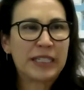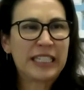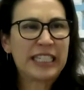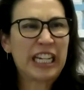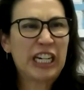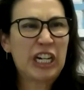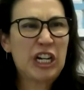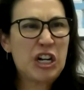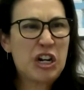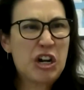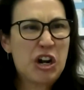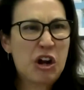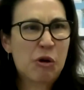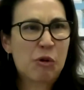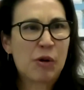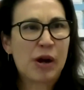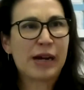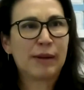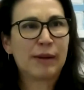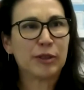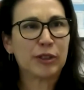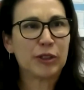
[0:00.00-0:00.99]
He's like, no,
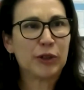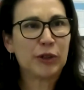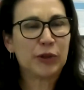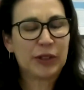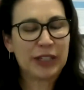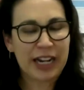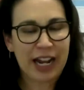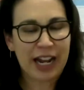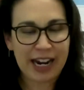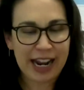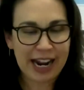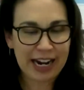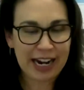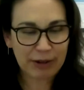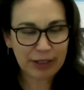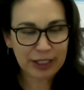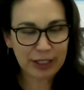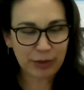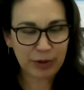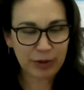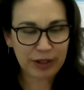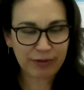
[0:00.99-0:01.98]
absolutely not. Anyway,
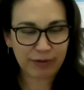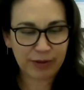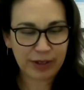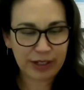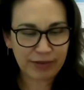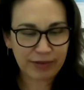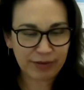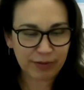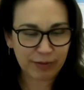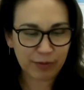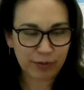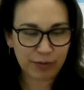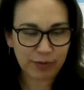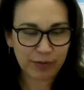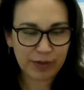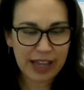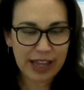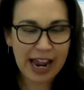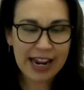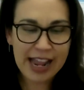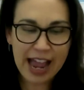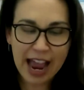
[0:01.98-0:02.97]
so
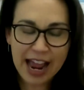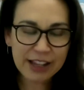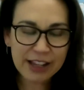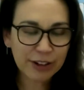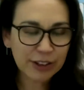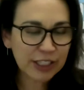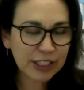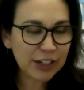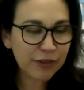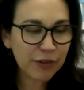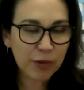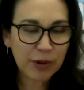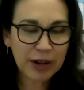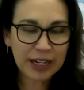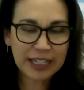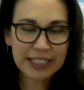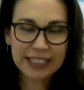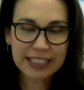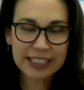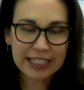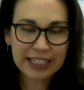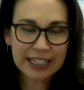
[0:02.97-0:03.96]
and there's different
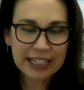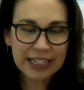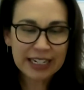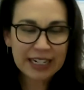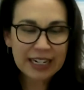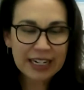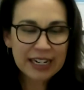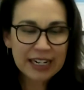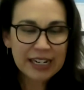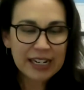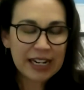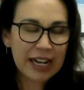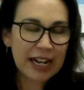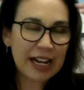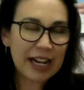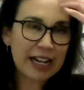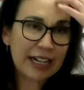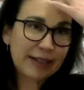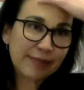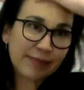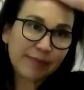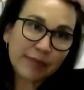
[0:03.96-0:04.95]
ways to,
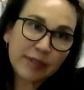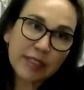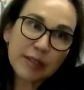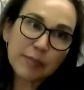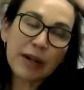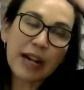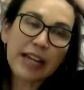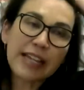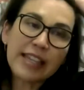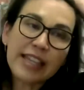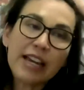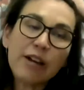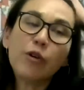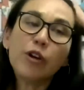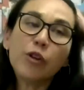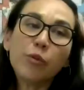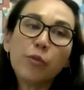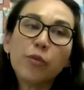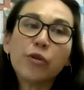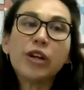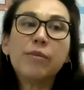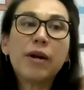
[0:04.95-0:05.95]
but I think
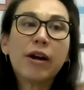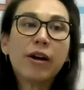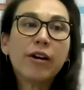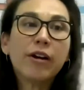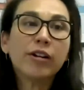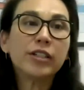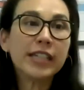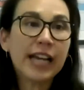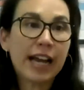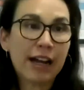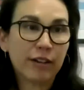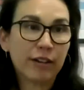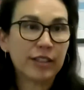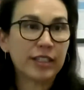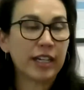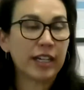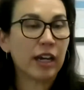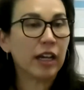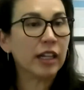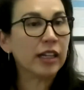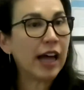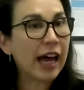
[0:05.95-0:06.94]
with premarital
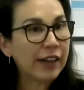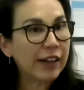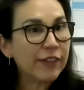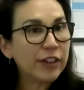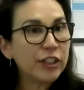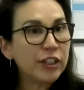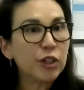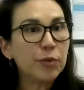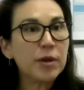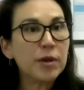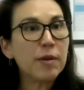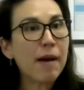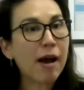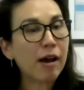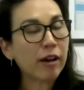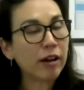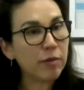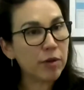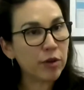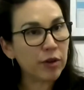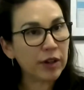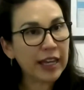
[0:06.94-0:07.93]
counseling, a lot of it should be about
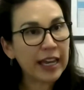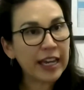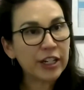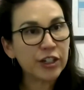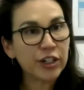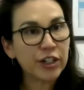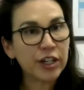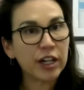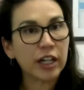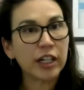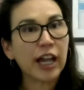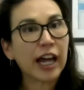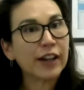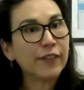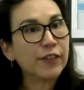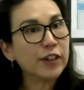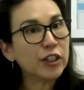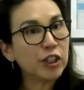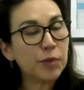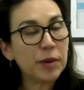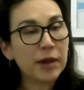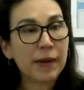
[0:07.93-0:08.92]
communication. A lot of
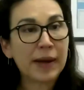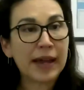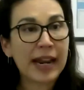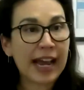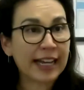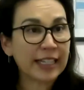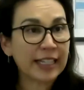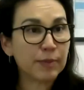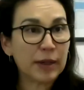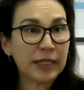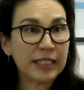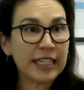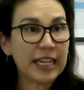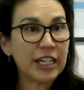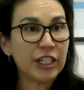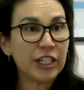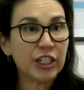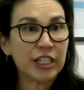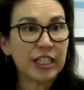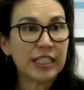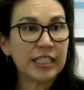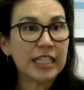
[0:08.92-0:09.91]
it should be about
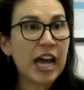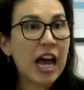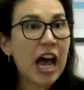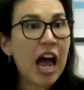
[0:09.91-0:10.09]
expectations.